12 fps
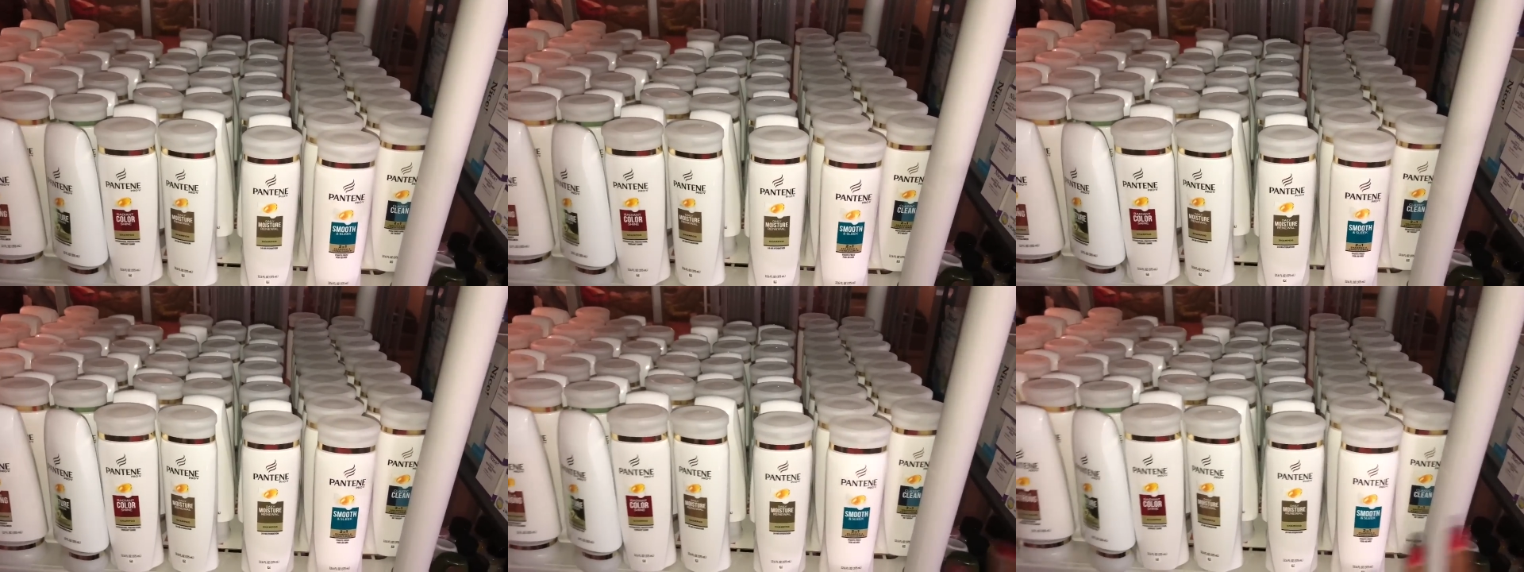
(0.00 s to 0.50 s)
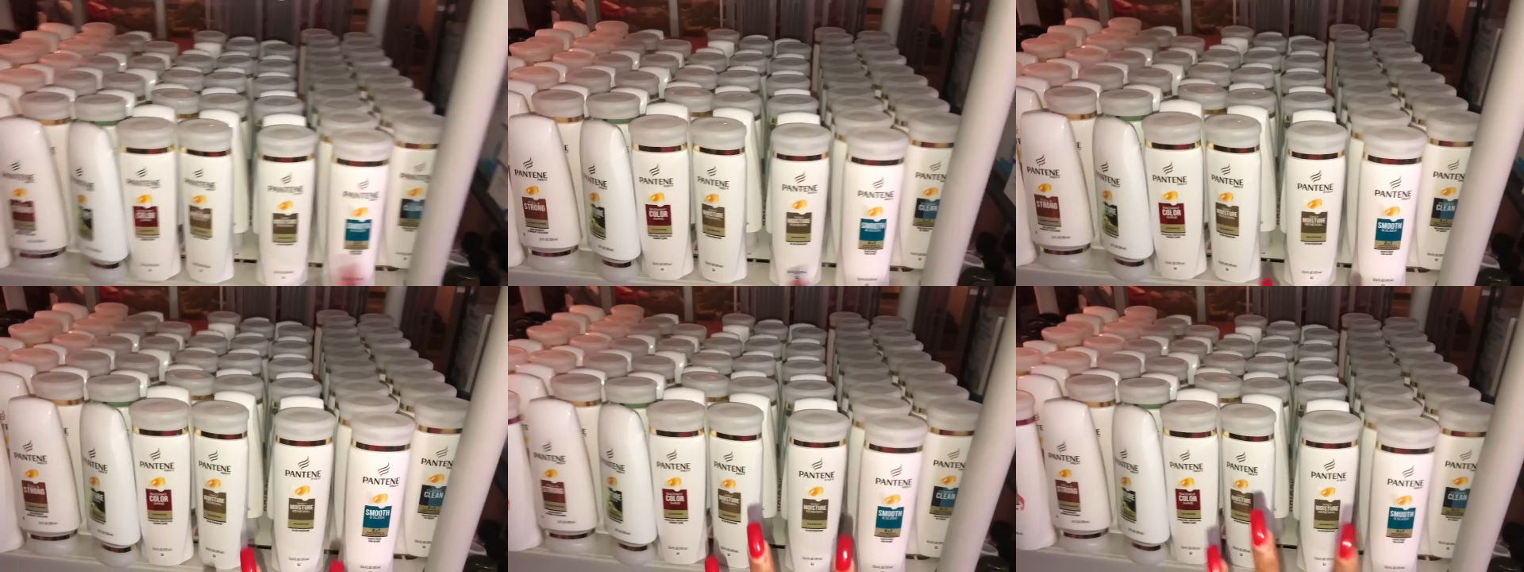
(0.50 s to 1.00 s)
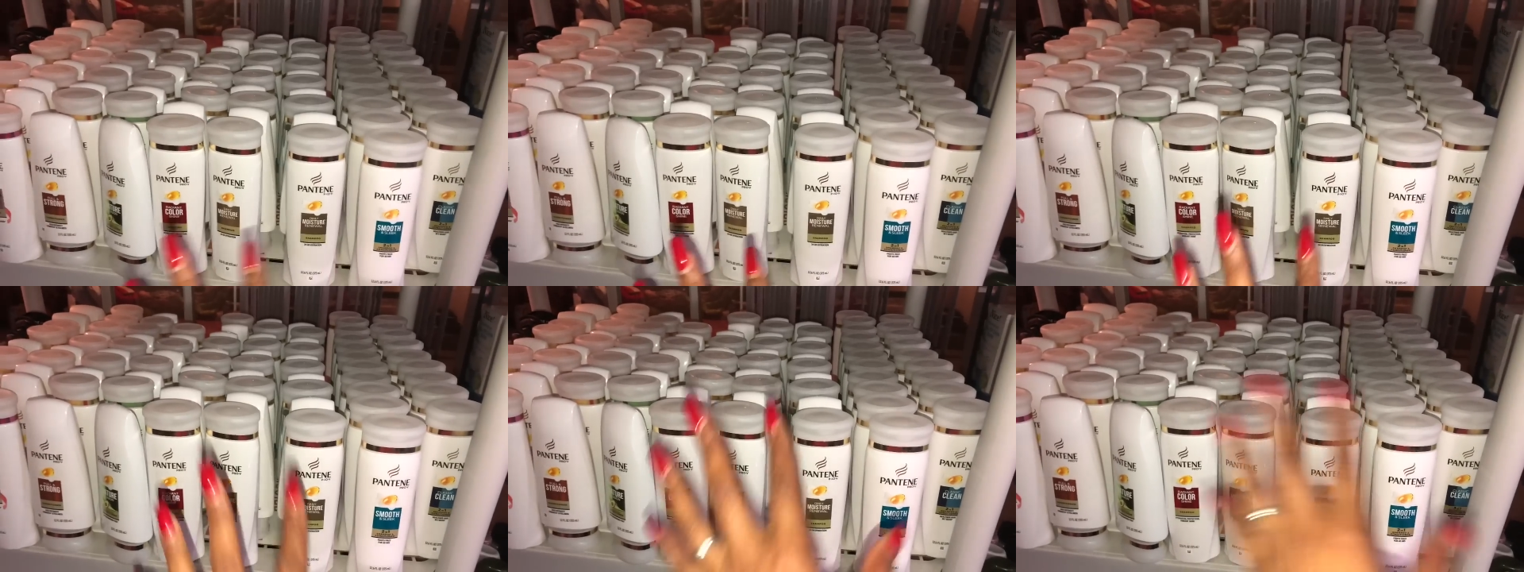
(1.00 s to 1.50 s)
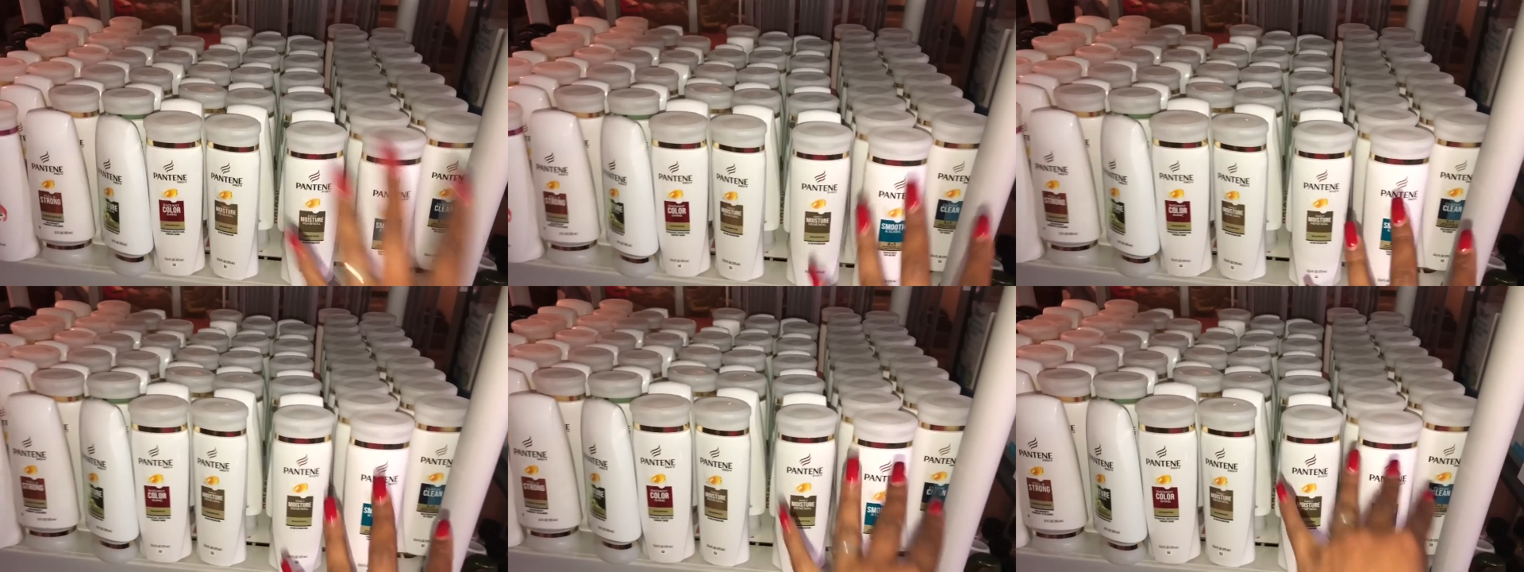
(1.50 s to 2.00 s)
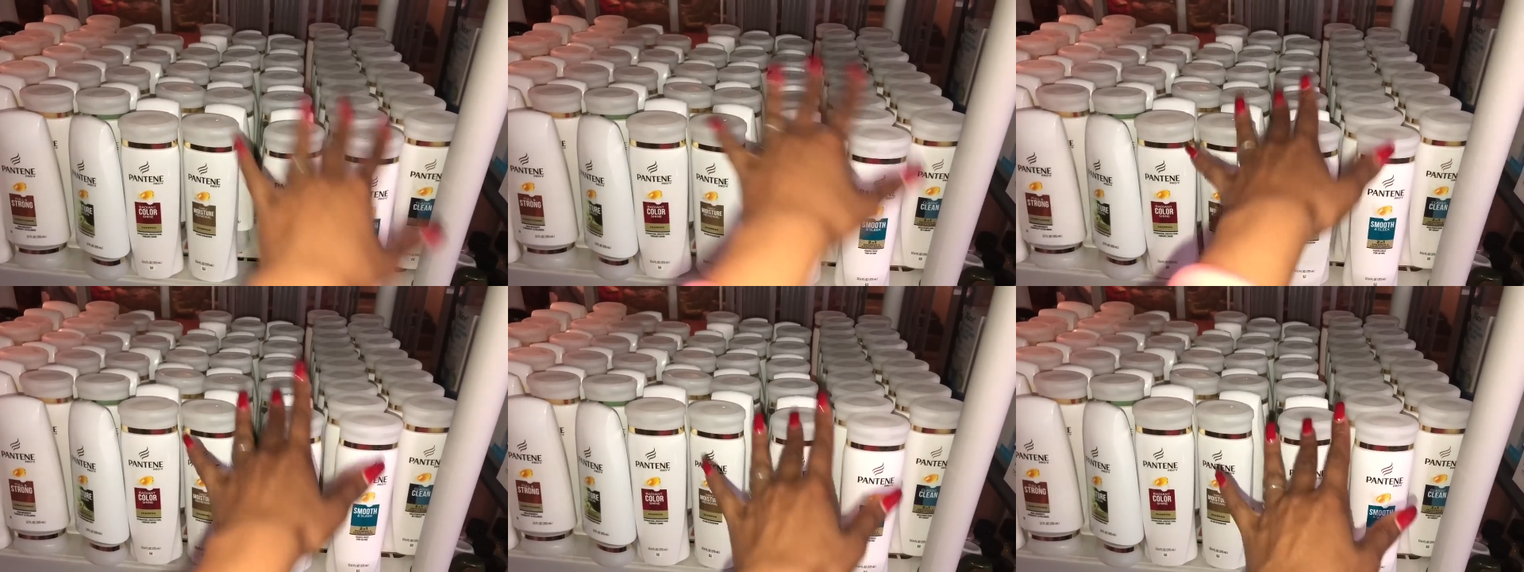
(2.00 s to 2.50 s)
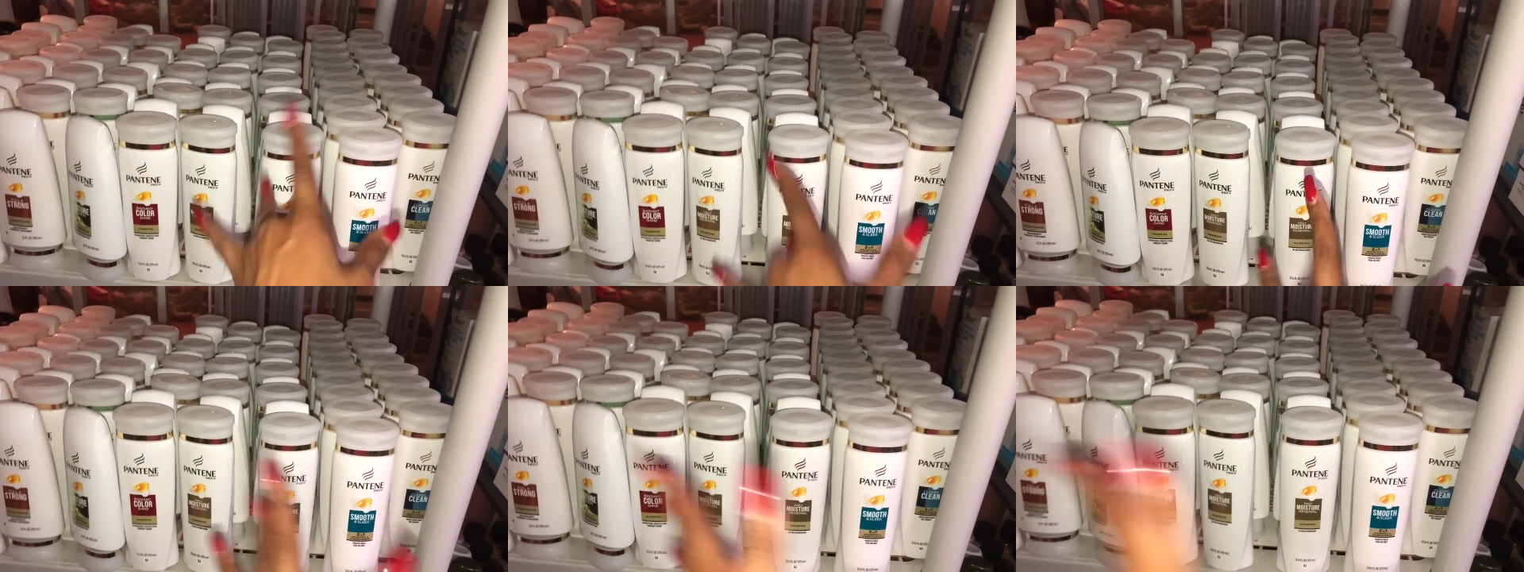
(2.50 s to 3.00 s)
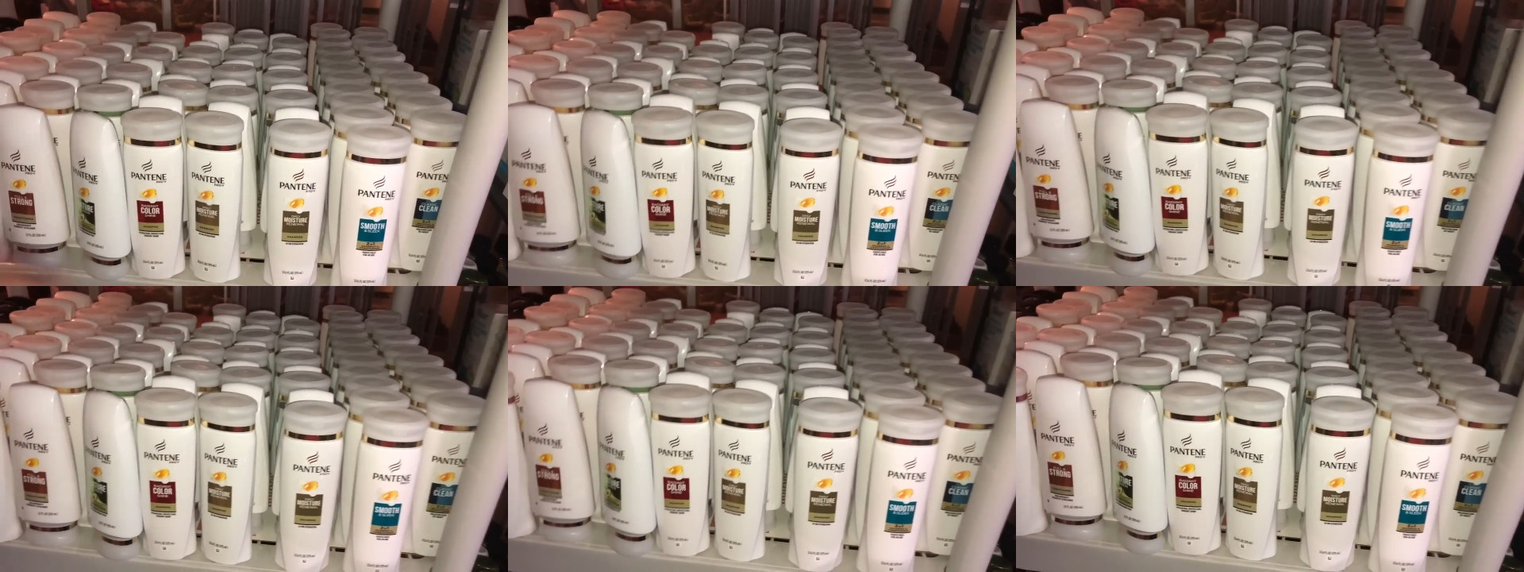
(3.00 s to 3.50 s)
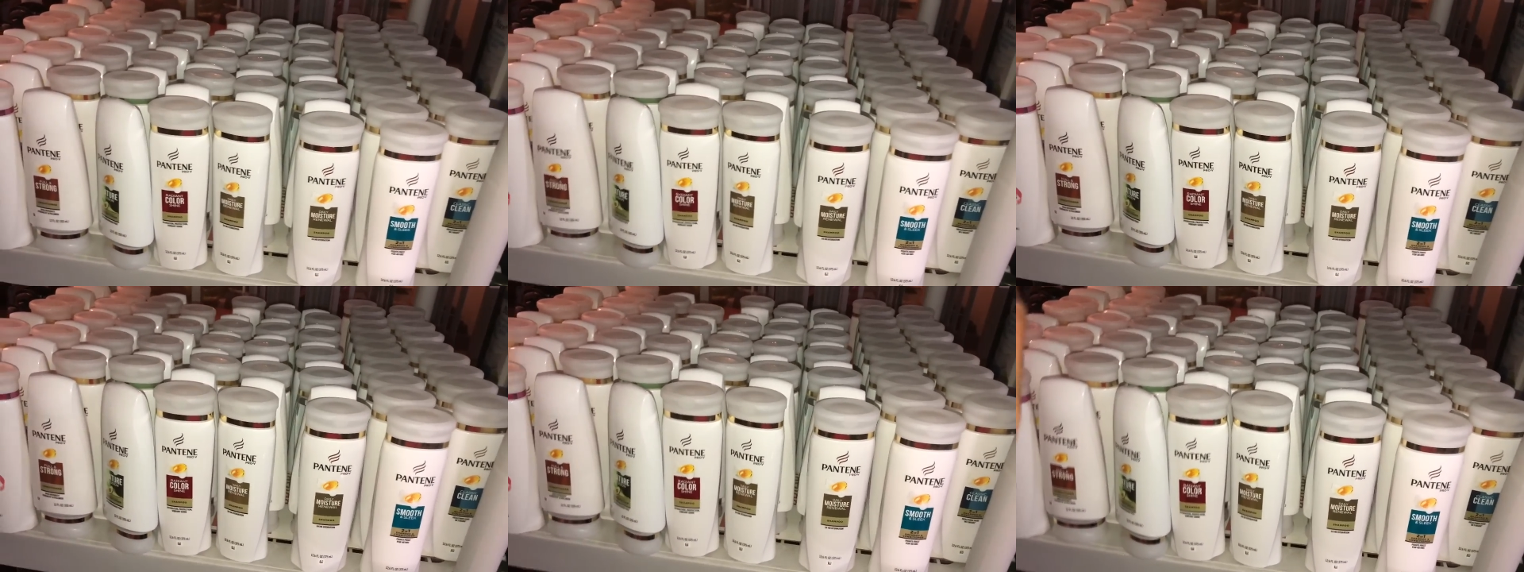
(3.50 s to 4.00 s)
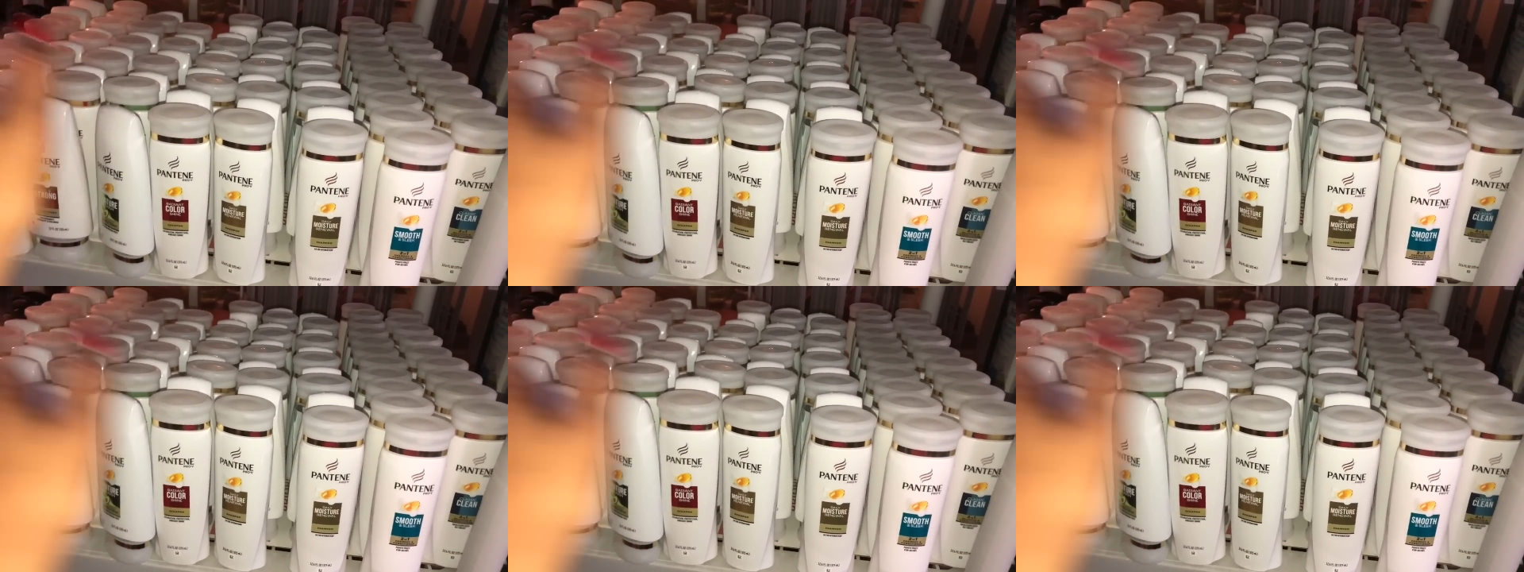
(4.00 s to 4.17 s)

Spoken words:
[unreadable: no face in view]